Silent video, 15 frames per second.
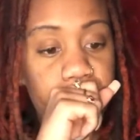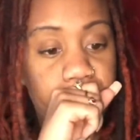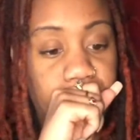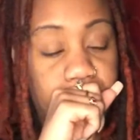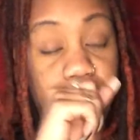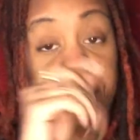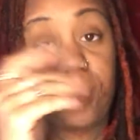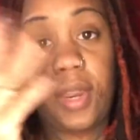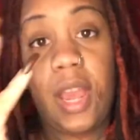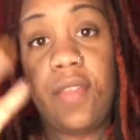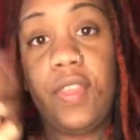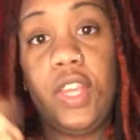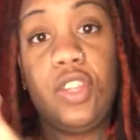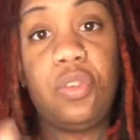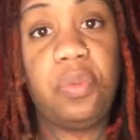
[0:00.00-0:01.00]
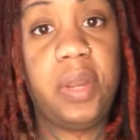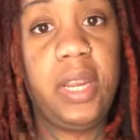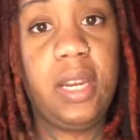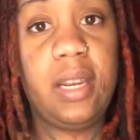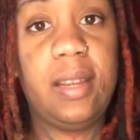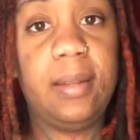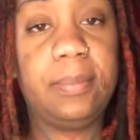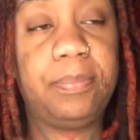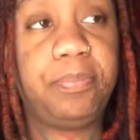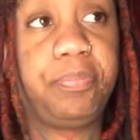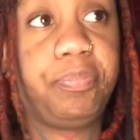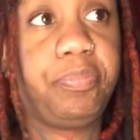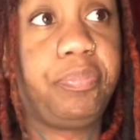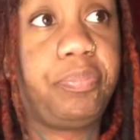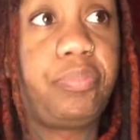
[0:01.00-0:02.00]
And then you eat it.
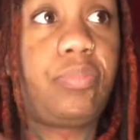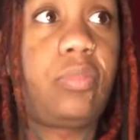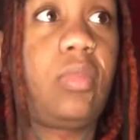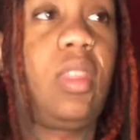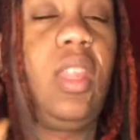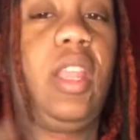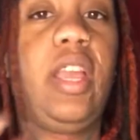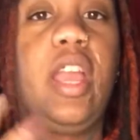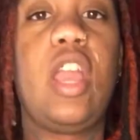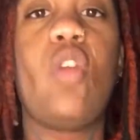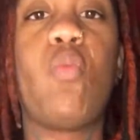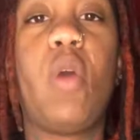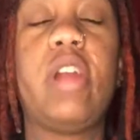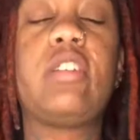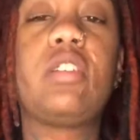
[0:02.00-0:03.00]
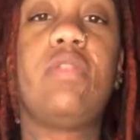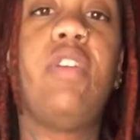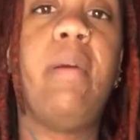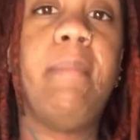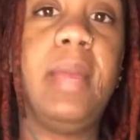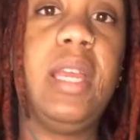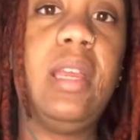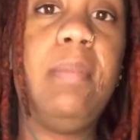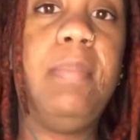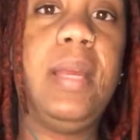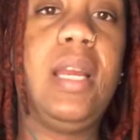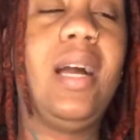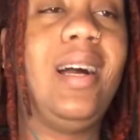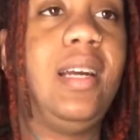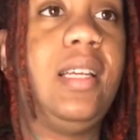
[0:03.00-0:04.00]
It works for me
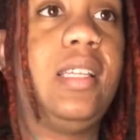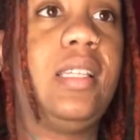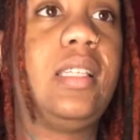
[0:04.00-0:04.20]
because